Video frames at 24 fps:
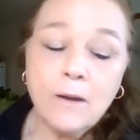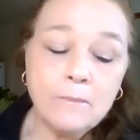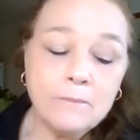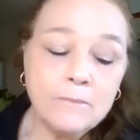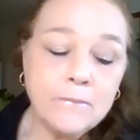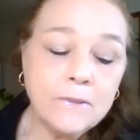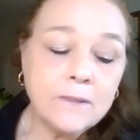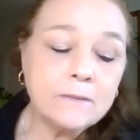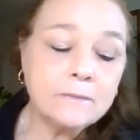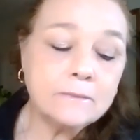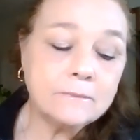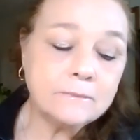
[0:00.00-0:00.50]

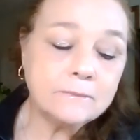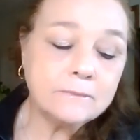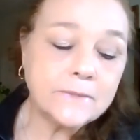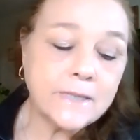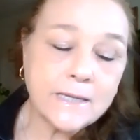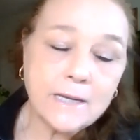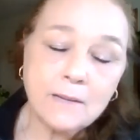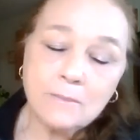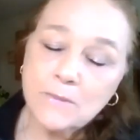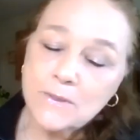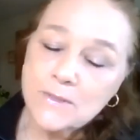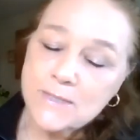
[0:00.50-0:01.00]
from
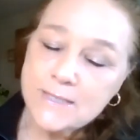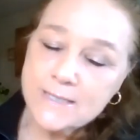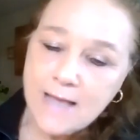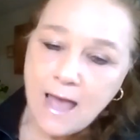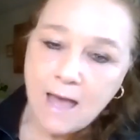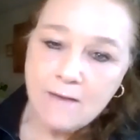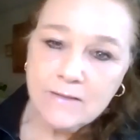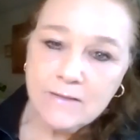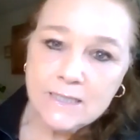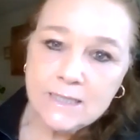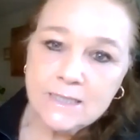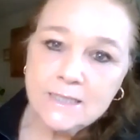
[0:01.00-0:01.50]
the number
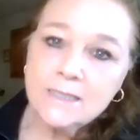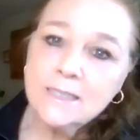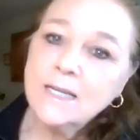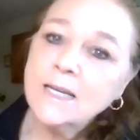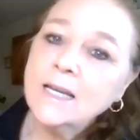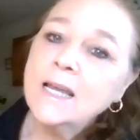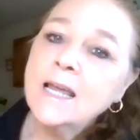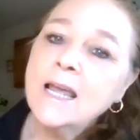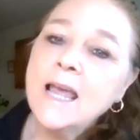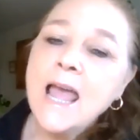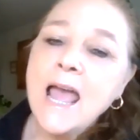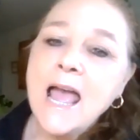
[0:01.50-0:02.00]

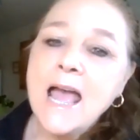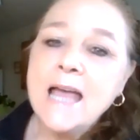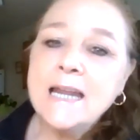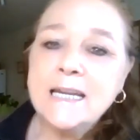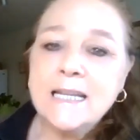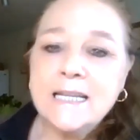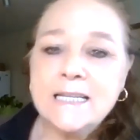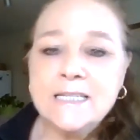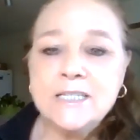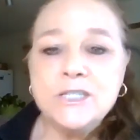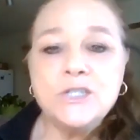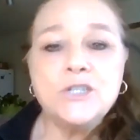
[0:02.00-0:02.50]
7
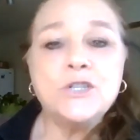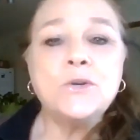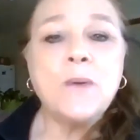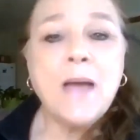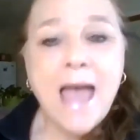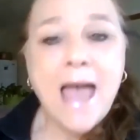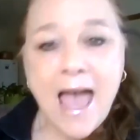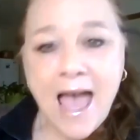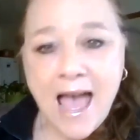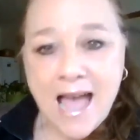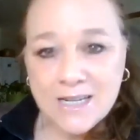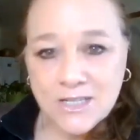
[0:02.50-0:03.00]
and
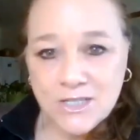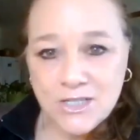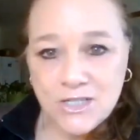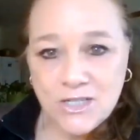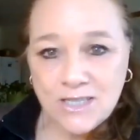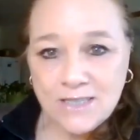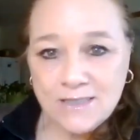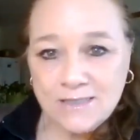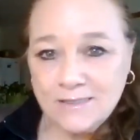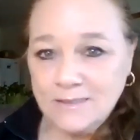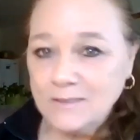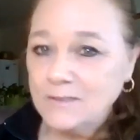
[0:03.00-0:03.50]
into
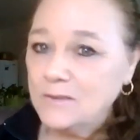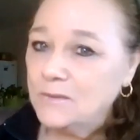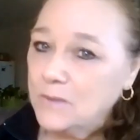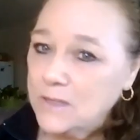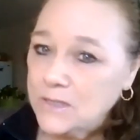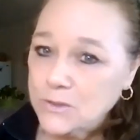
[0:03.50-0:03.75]
action,